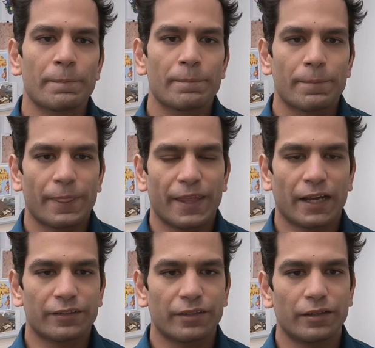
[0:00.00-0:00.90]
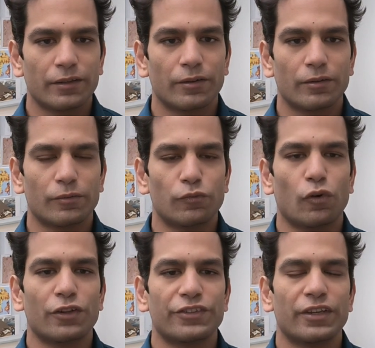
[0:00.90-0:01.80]
that
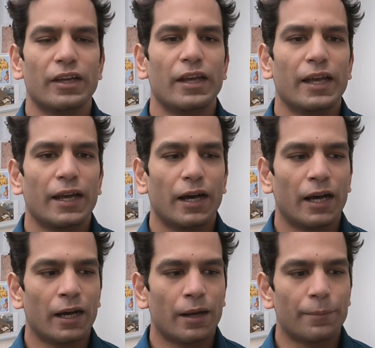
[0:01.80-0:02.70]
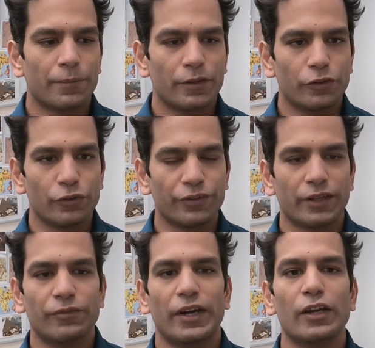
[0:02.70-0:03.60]
fought using
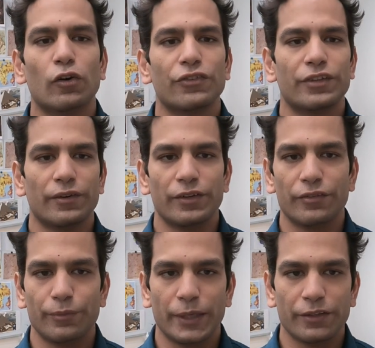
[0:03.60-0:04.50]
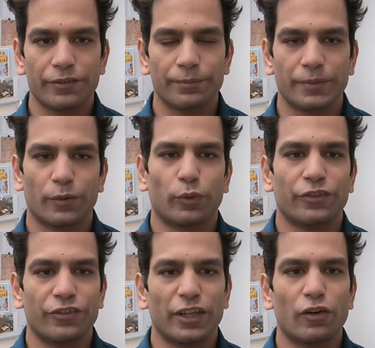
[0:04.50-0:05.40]
very conservative means. It was,
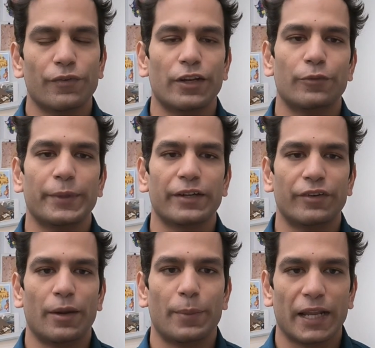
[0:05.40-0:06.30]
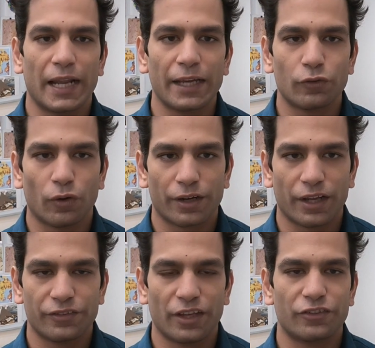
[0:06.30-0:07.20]
think of it as being a very polite
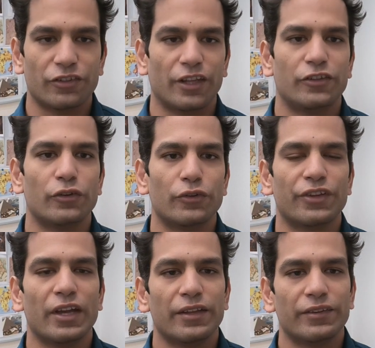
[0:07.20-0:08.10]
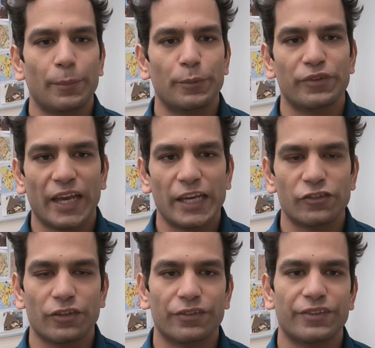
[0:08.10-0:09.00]
organization that used
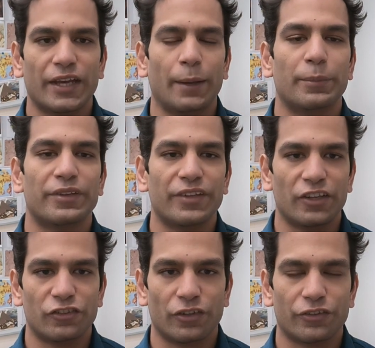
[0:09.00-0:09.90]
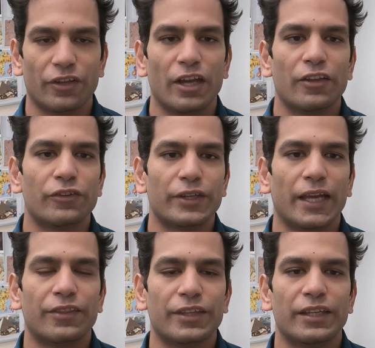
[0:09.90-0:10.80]
deputations and petitions to get
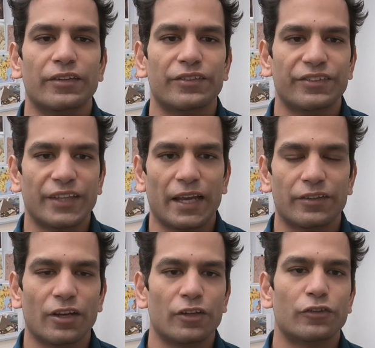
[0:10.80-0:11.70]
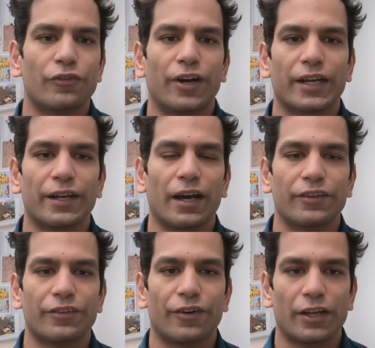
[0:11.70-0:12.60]
the state to recognize the
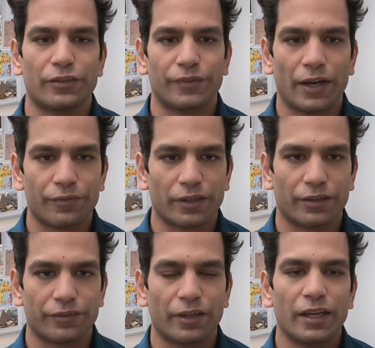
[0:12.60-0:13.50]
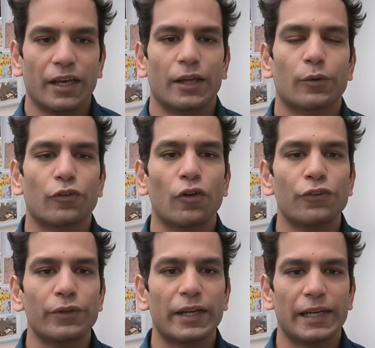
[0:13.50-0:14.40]
rights of Africans. It was also an
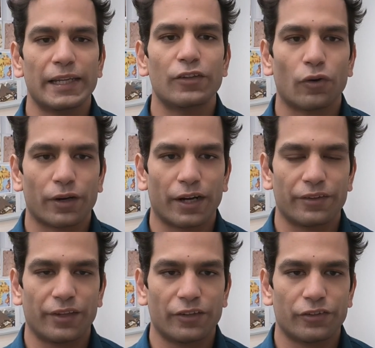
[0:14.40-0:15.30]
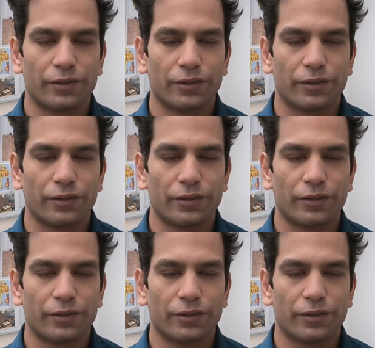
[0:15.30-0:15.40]
elite organization